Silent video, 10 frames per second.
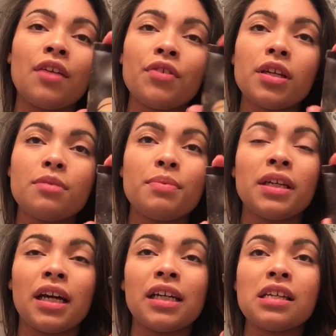love it
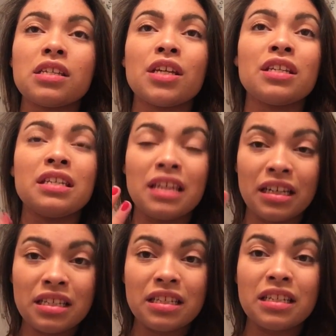because it
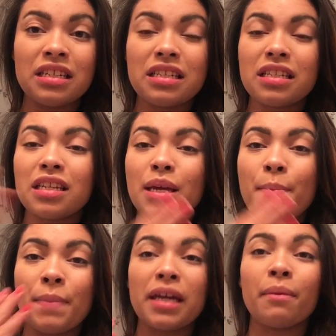doesn't
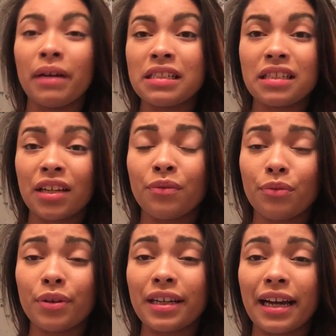make my skin
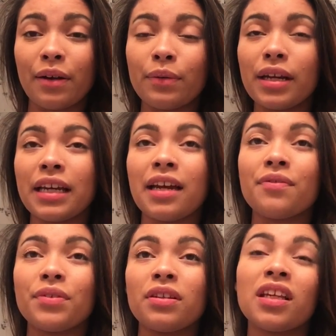freak out, and I
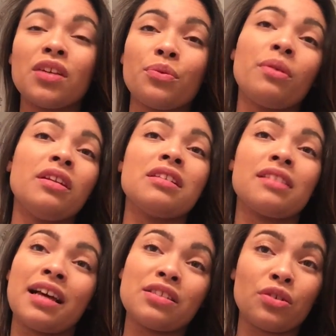feel like it really does
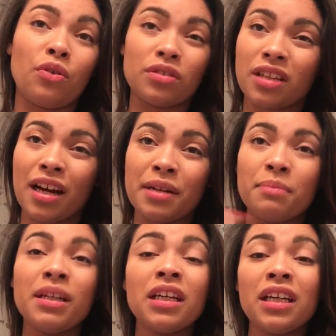last a long
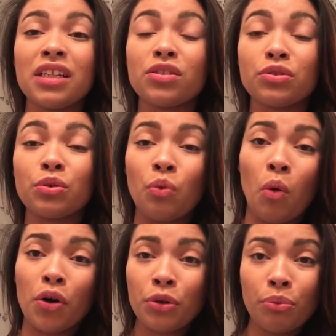time. It's also
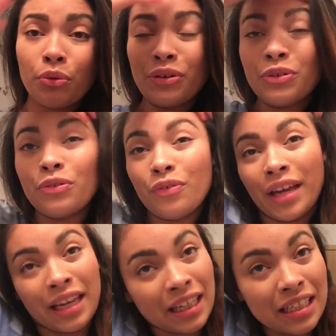waterproof
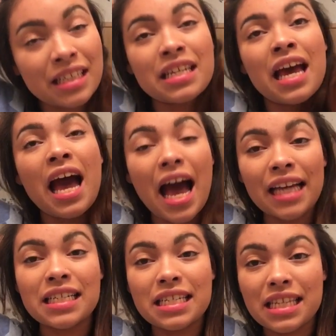and I
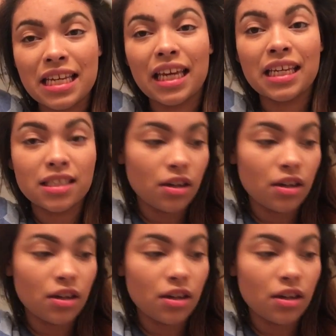just think it's